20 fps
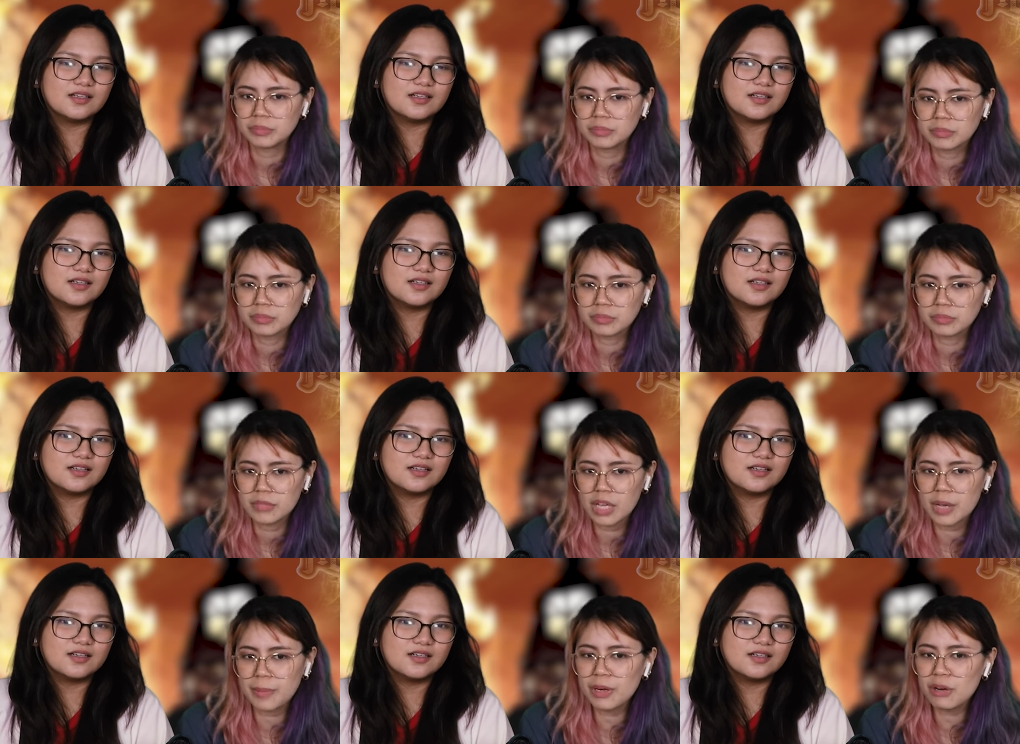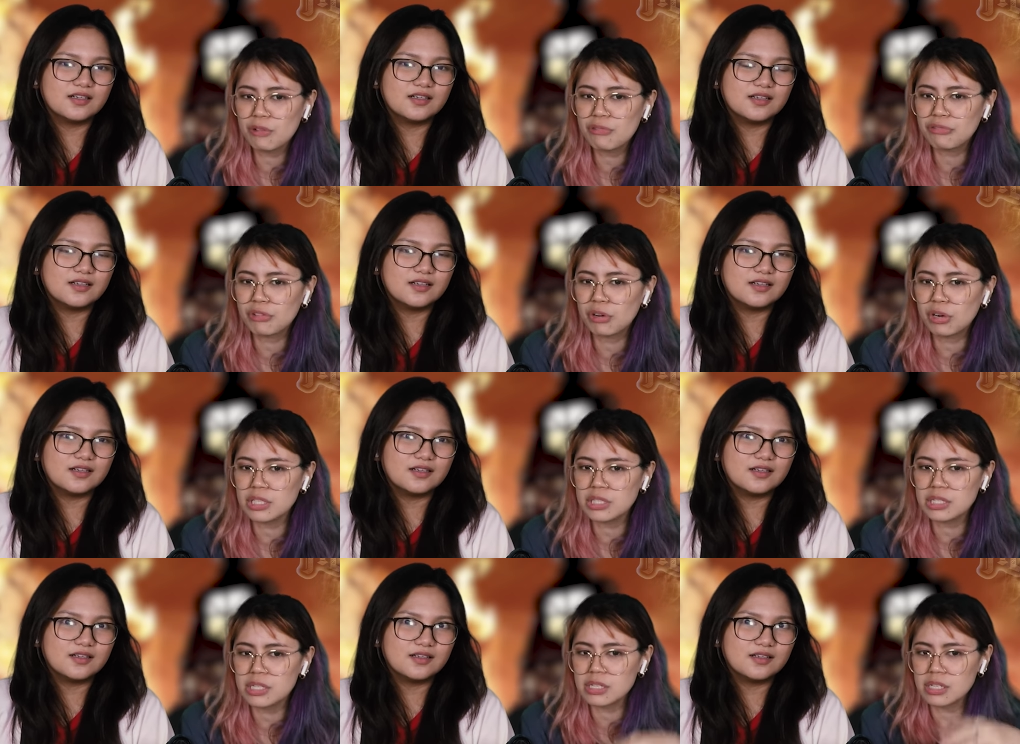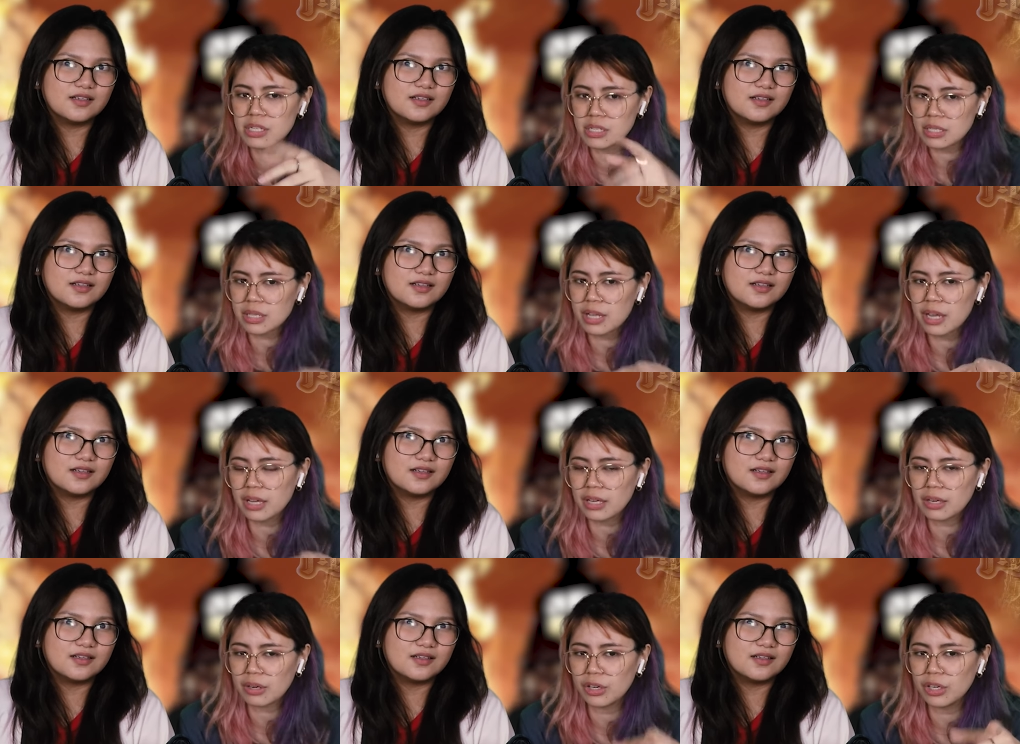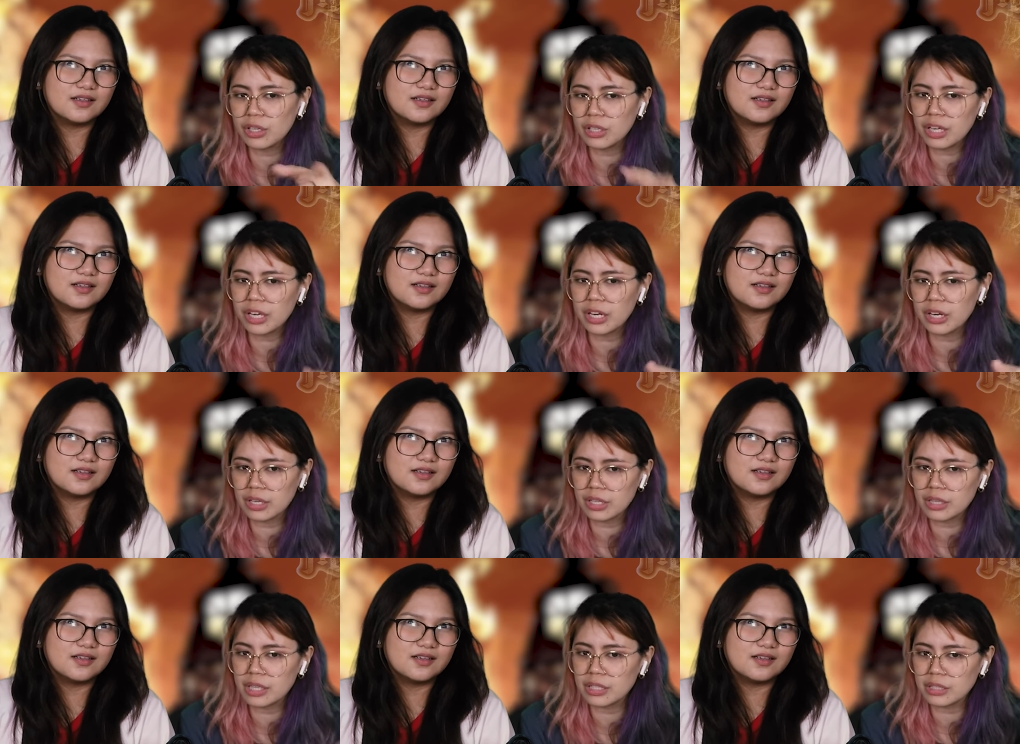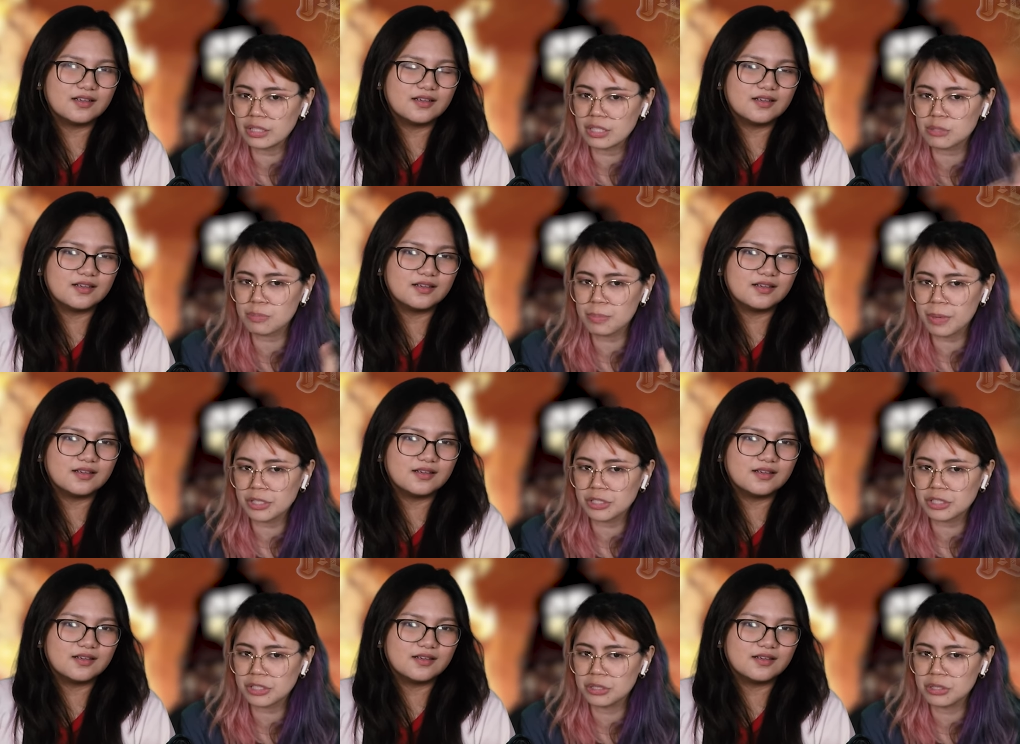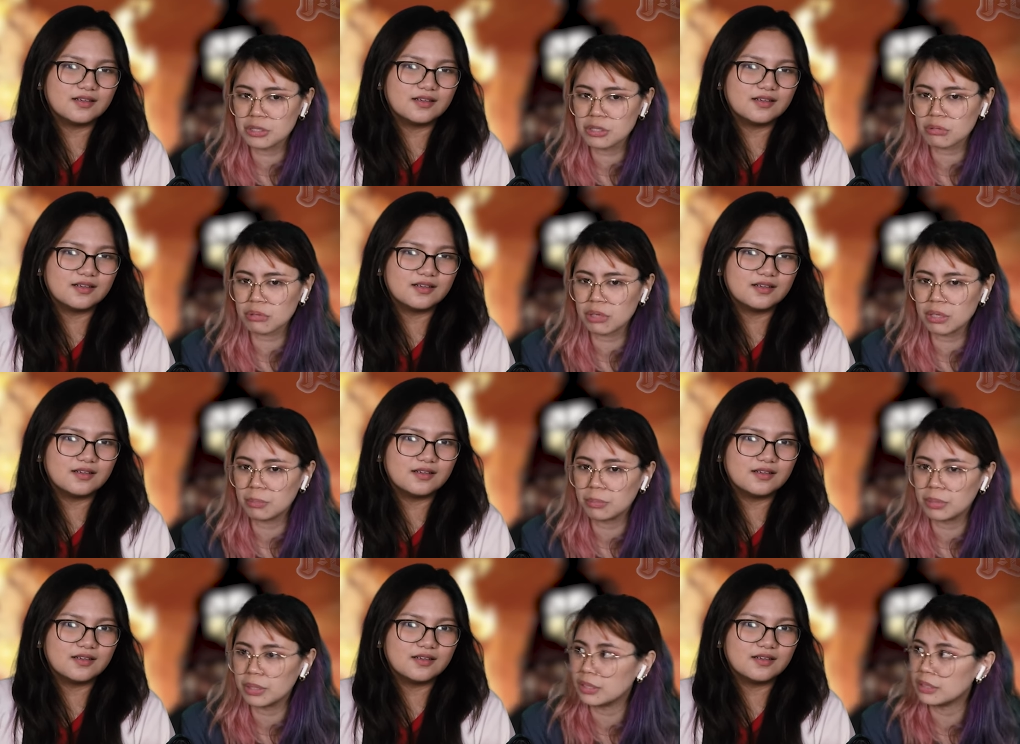Speaker 1: I mean, of course, this is like earlier than the specials one, but